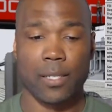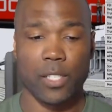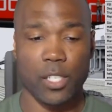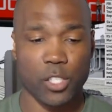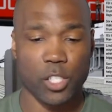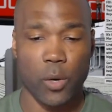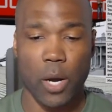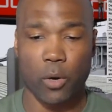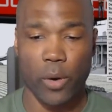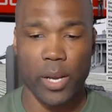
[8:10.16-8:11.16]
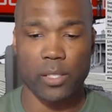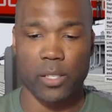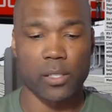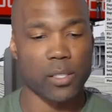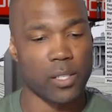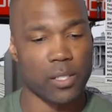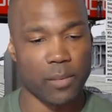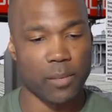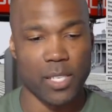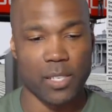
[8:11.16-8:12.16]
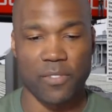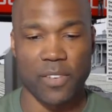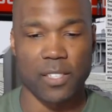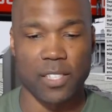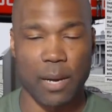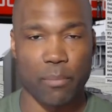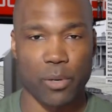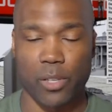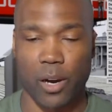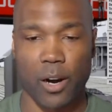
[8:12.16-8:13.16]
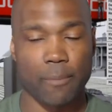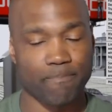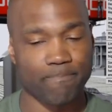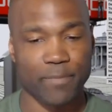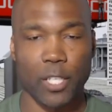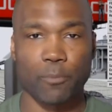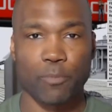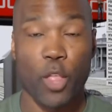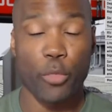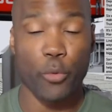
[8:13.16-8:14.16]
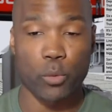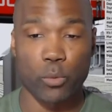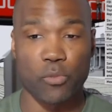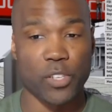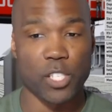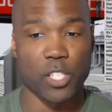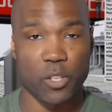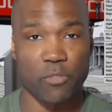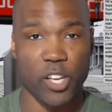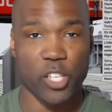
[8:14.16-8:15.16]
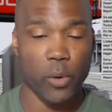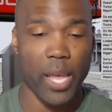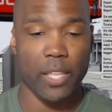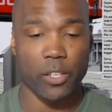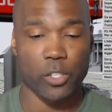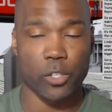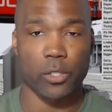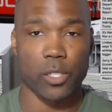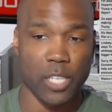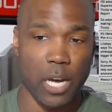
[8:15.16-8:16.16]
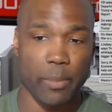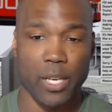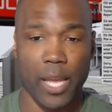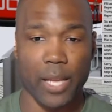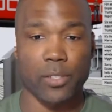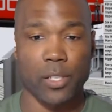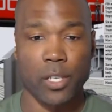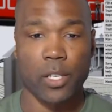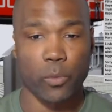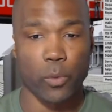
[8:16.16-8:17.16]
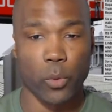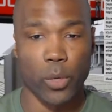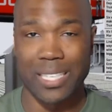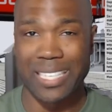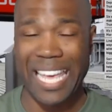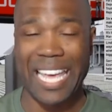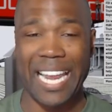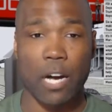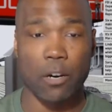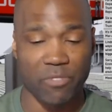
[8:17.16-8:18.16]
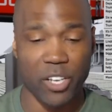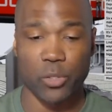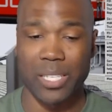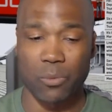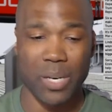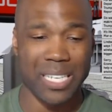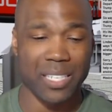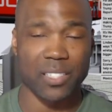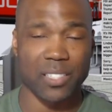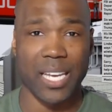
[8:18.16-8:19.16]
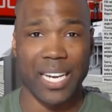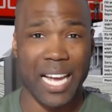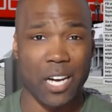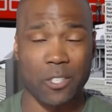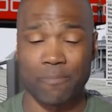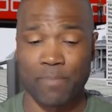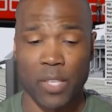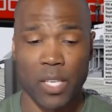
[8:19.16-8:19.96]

just to show how crazy this is, I mean, these numbers are, you know, through the roof. And so this visual aid that's coming next will really lay it out visually, what it looks like and how